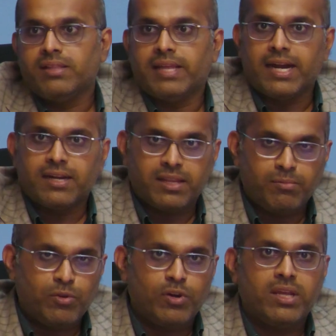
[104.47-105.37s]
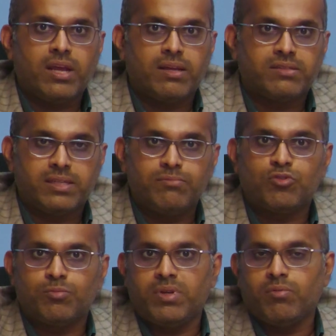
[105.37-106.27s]
That immunity
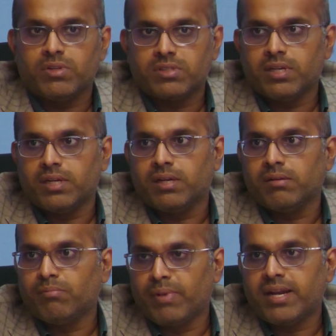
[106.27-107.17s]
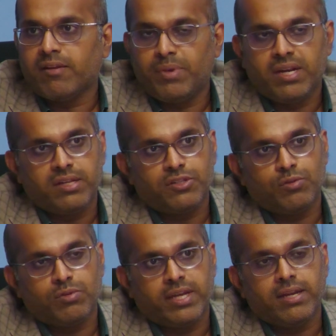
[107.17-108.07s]
seems to be might have been an
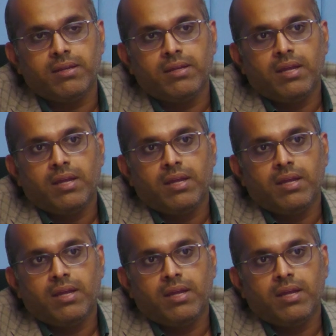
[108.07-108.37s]
issue there,